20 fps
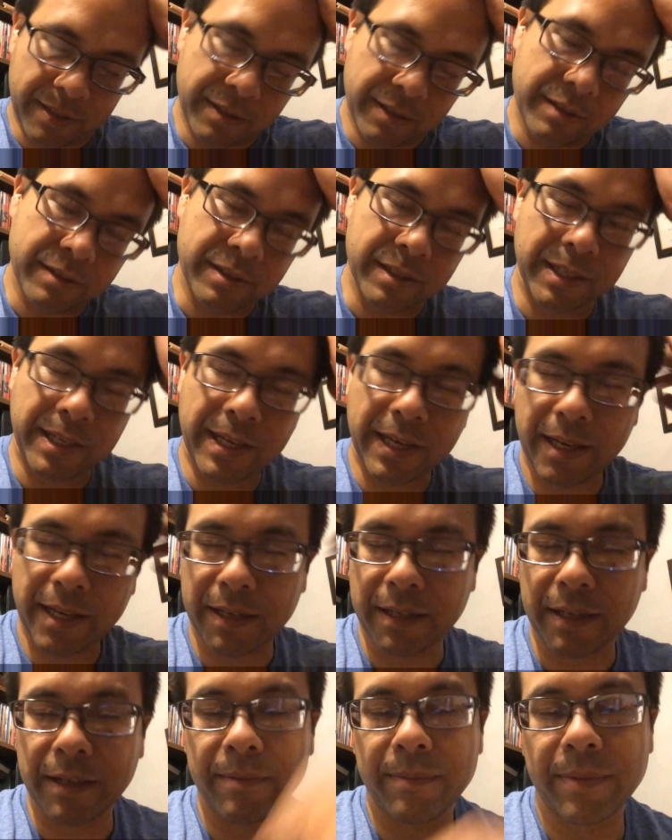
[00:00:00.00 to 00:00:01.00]
a little
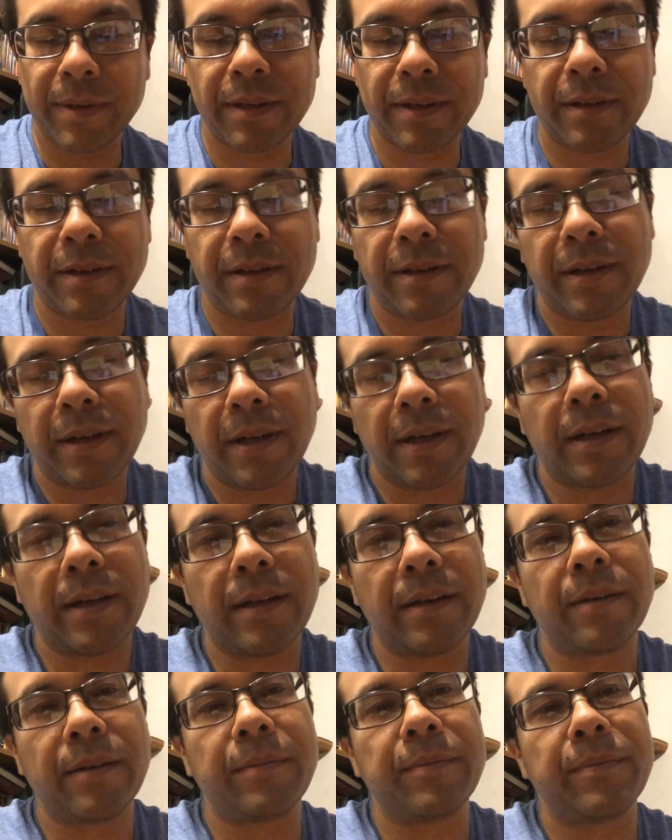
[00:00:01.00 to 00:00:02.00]
uncanny, but
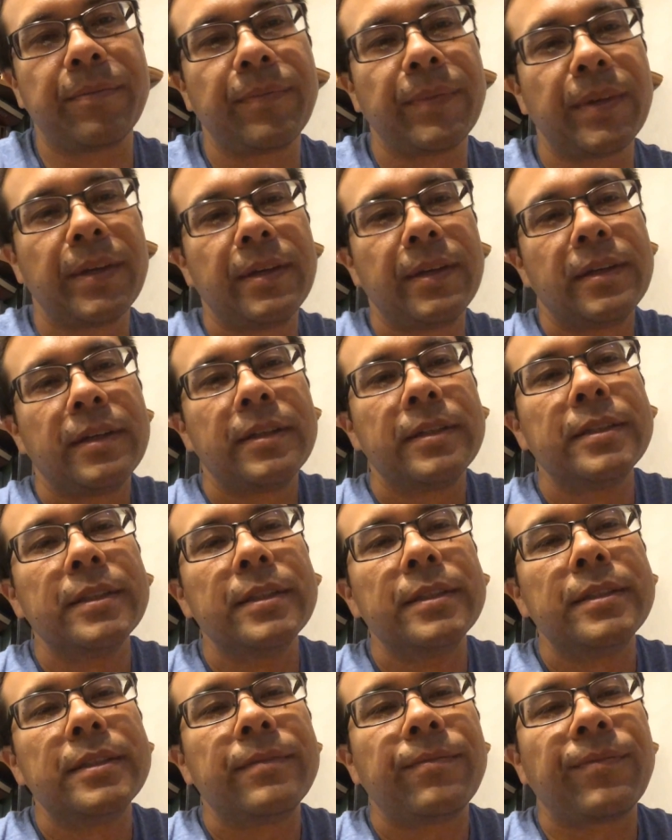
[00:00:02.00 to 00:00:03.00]

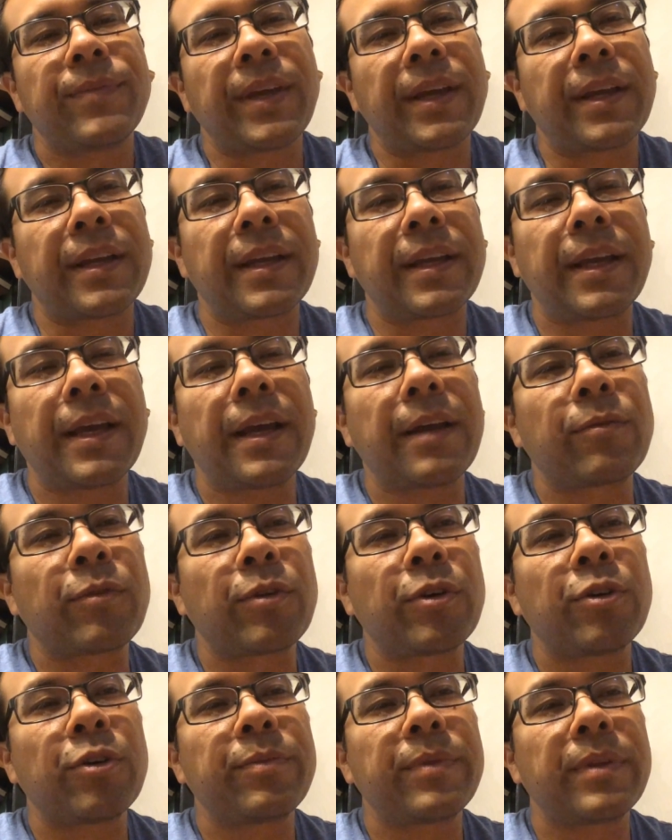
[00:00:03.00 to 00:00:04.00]
and again,
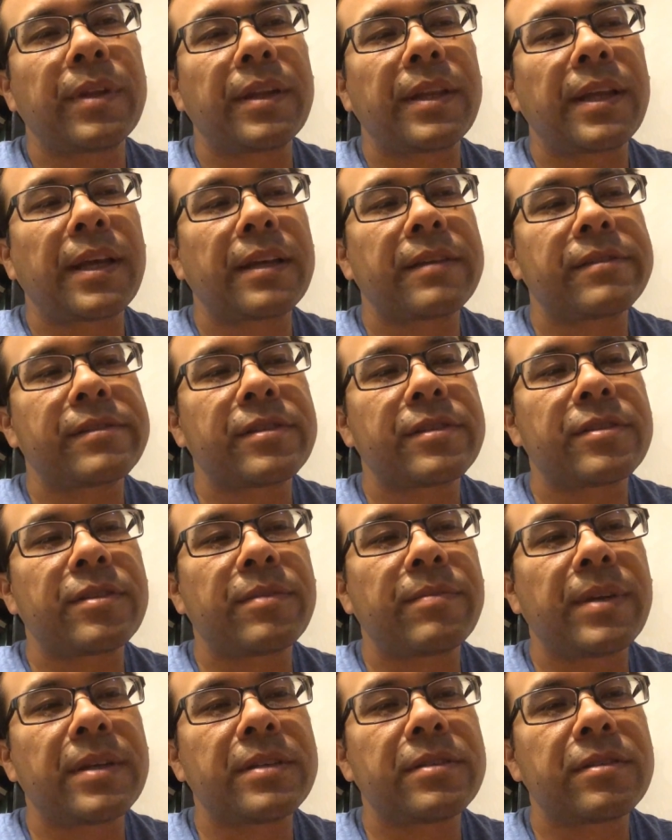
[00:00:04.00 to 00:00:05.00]
we're hoping that that gives us
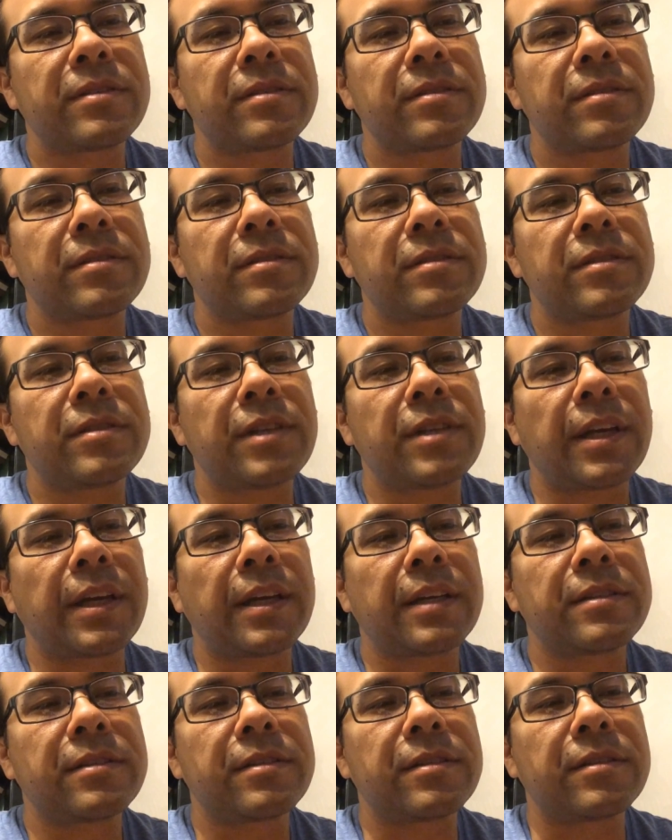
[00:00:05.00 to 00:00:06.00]
the best
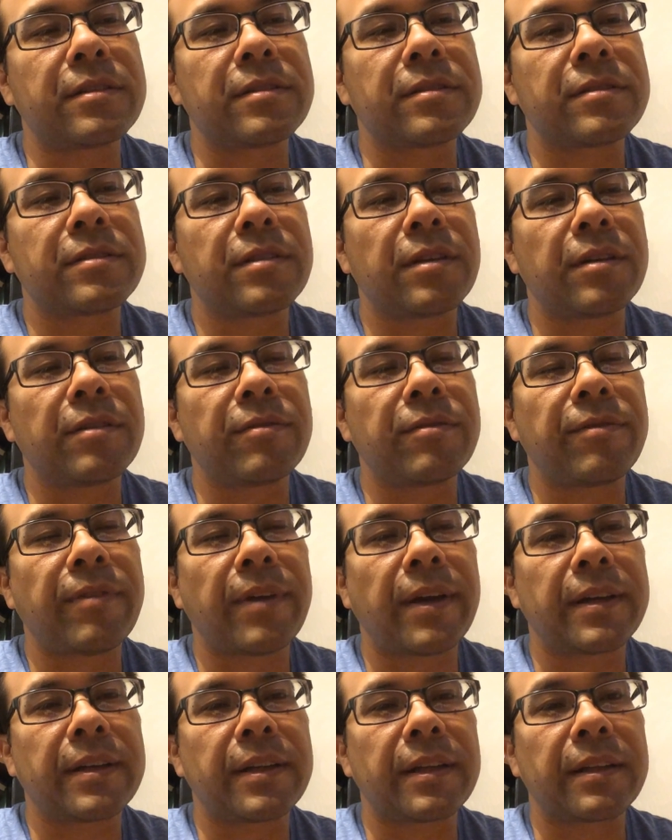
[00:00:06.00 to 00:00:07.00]
chances of
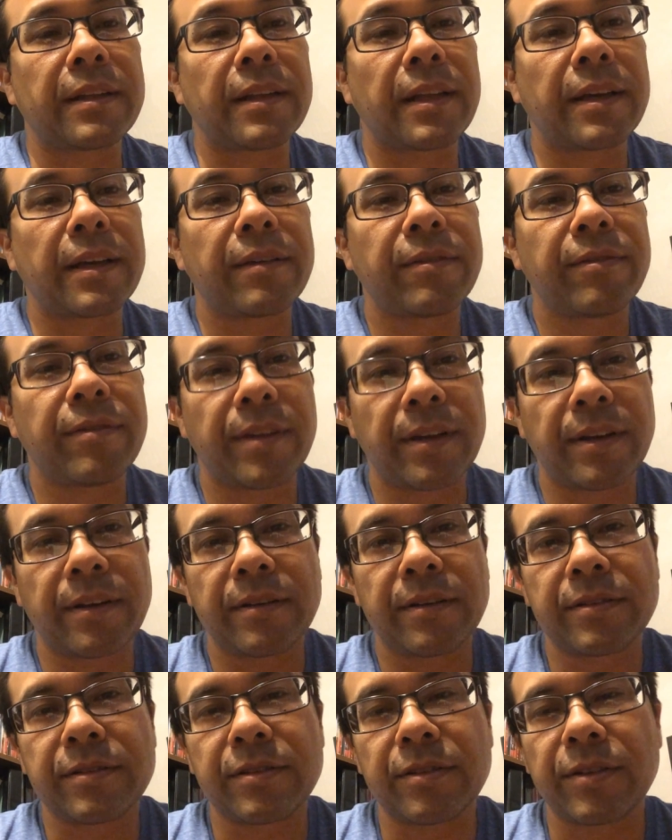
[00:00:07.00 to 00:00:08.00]
finding life
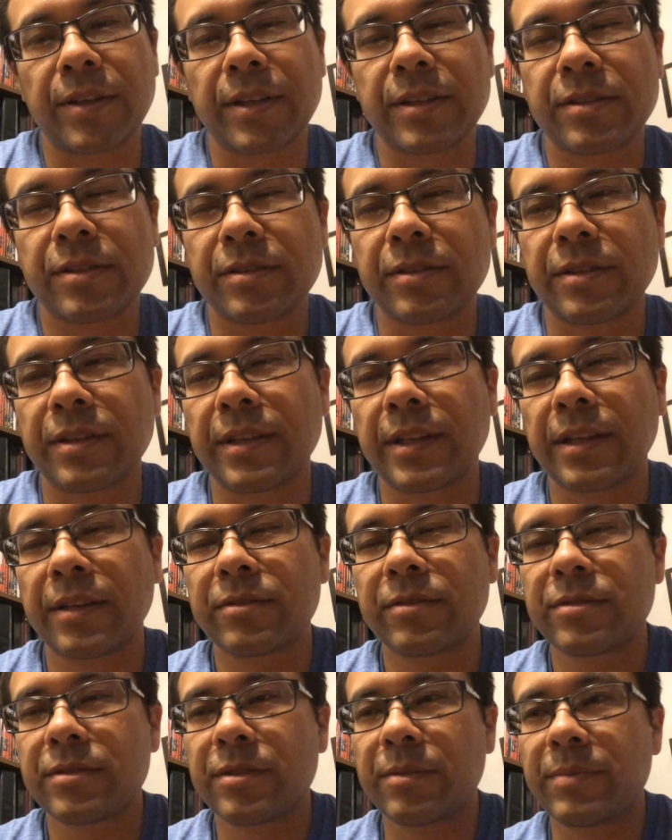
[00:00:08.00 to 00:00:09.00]
there. So that
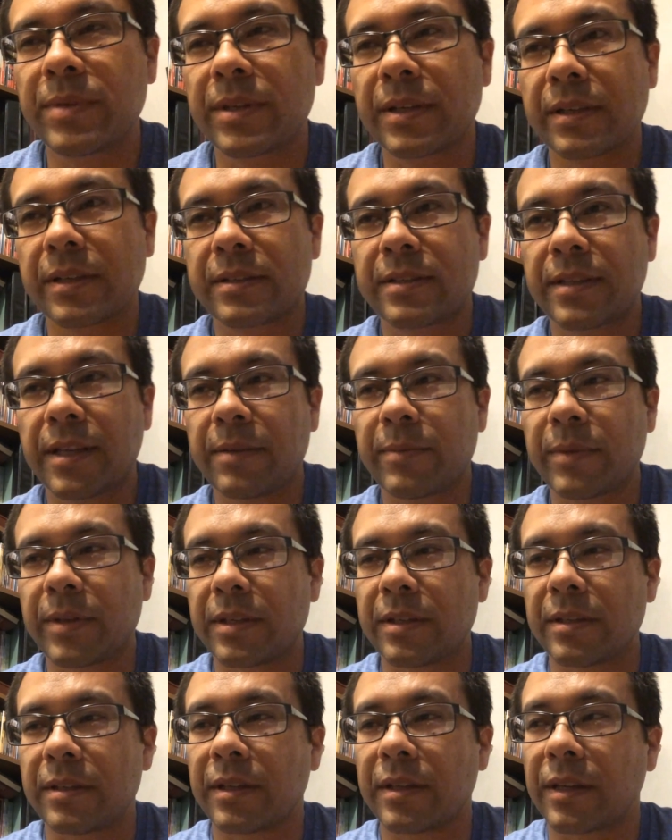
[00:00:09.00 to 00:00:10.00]
was the big
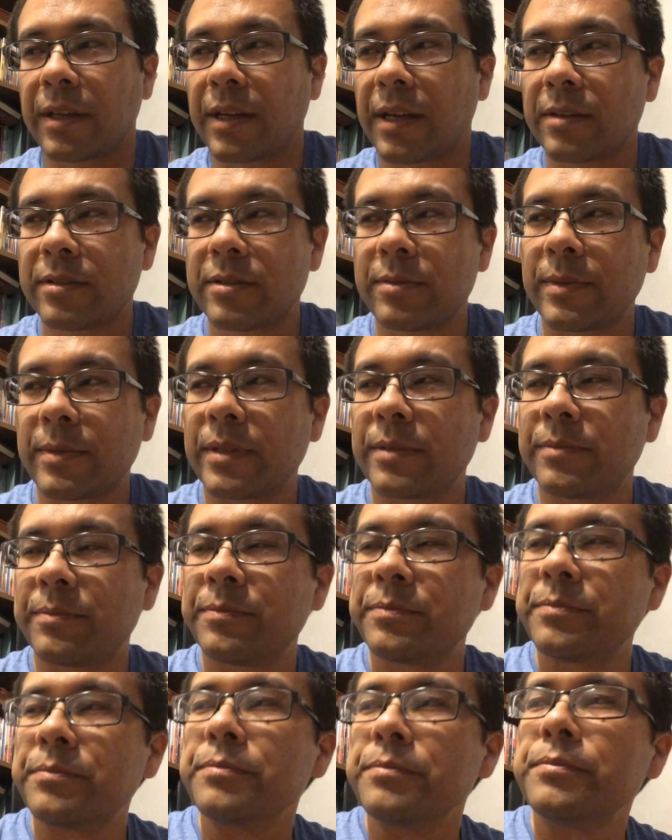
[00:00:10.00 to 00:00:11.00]
excitement in the announcement.
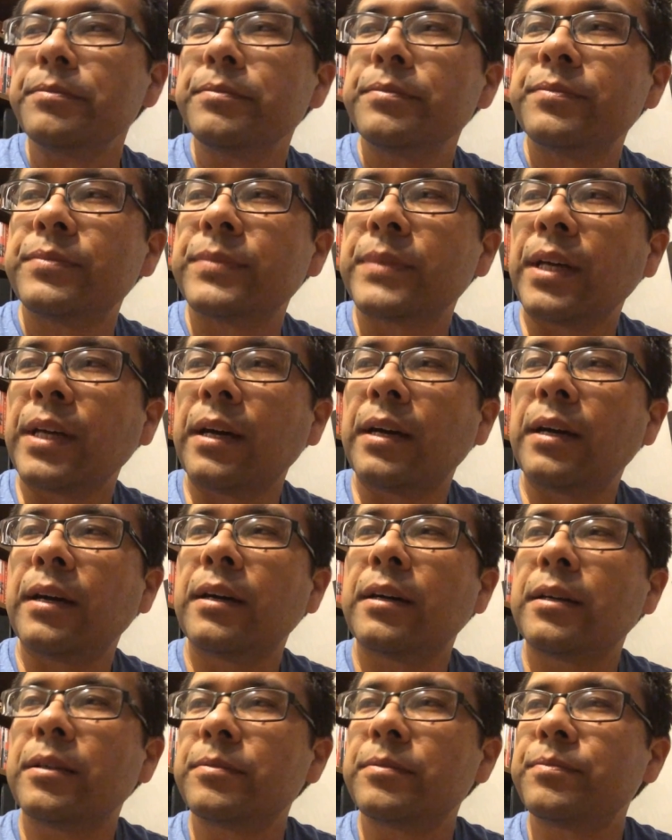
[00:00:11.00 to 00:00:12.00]

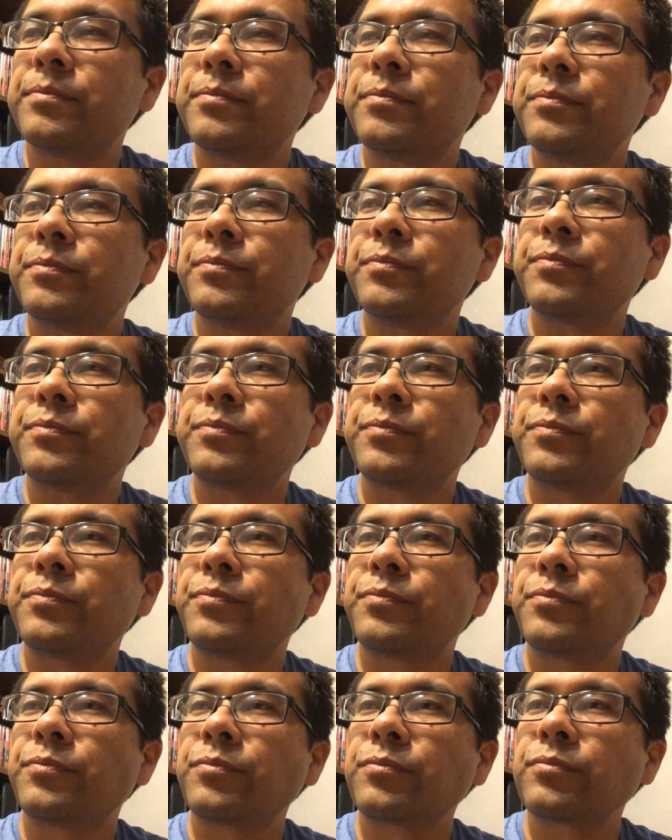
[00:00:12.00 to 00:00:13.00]

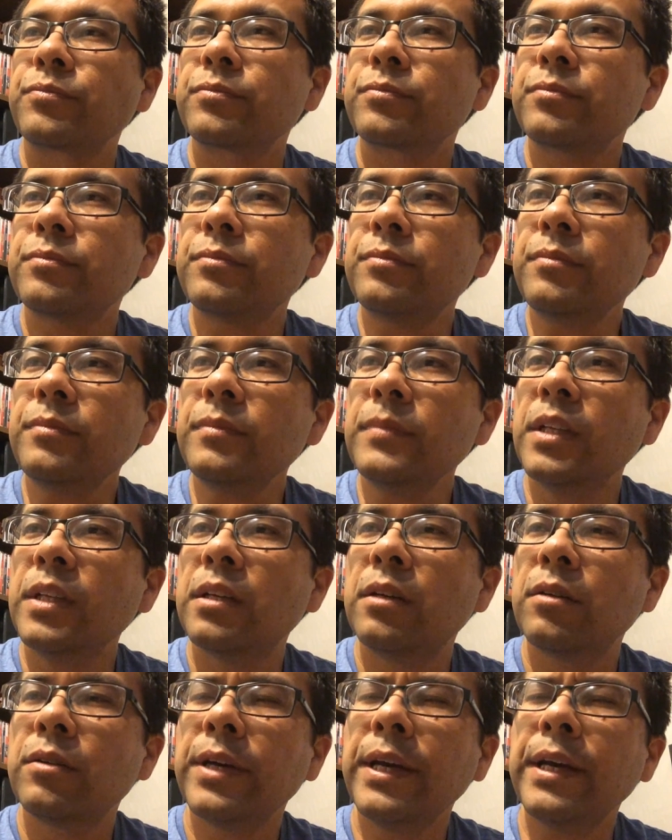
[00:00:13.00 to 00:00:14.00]

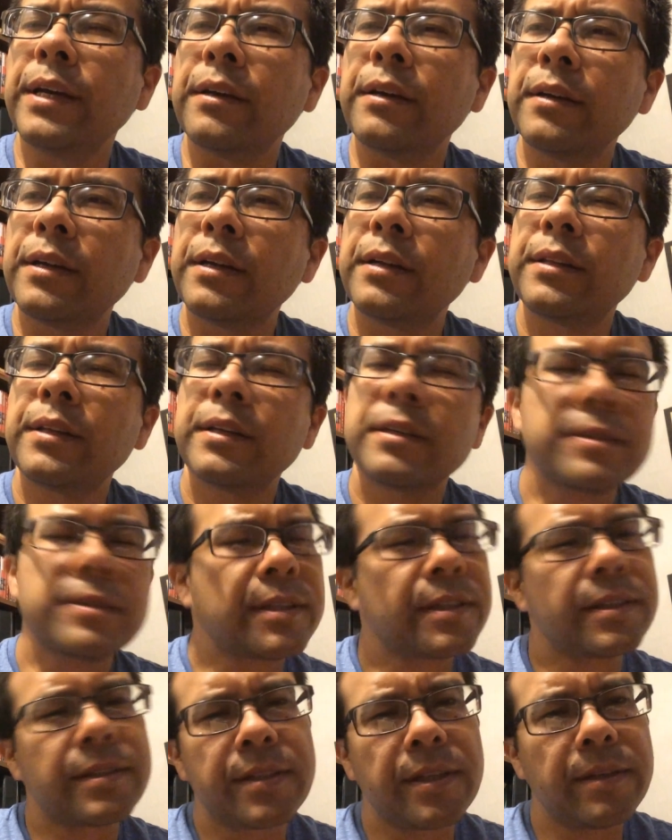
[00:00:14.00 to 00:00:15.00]
Okay, anything
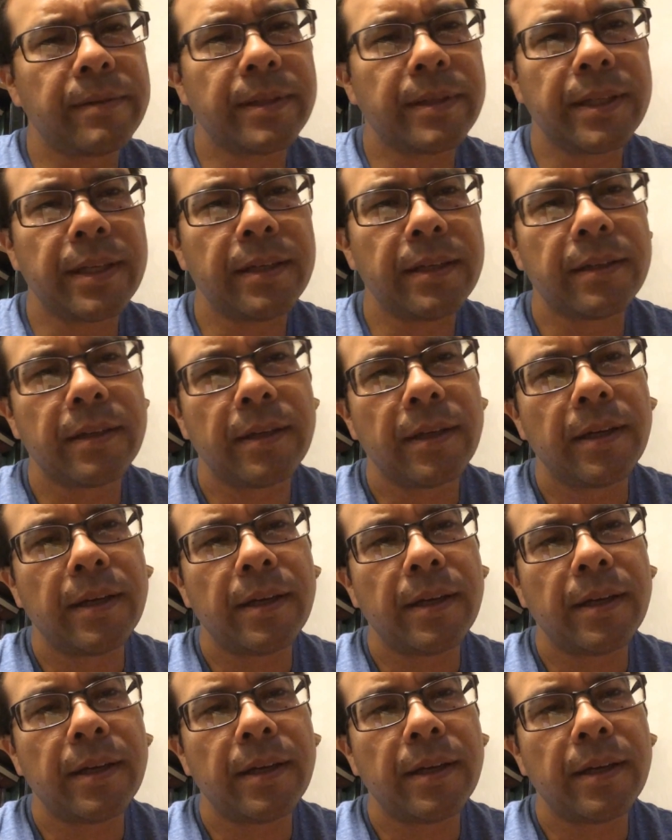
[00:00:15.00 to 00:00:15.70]
else I can say about that?